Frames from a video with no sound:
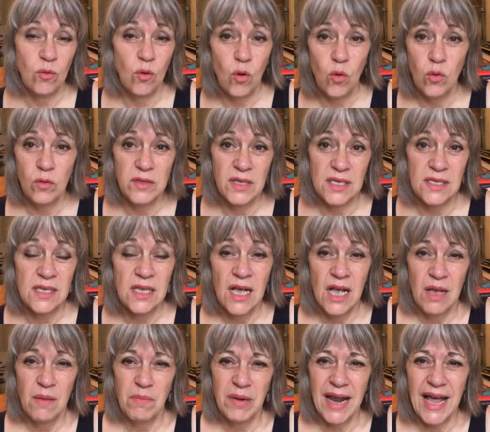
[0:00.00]
All these
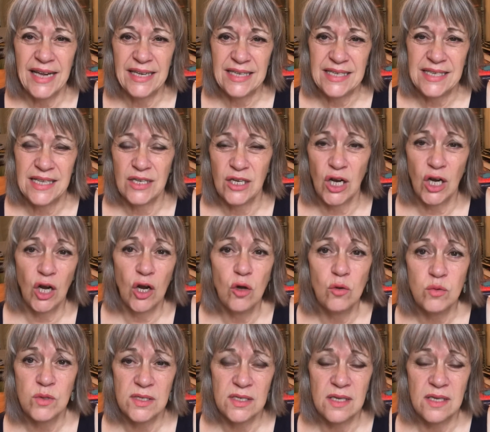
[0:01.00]
planets that are close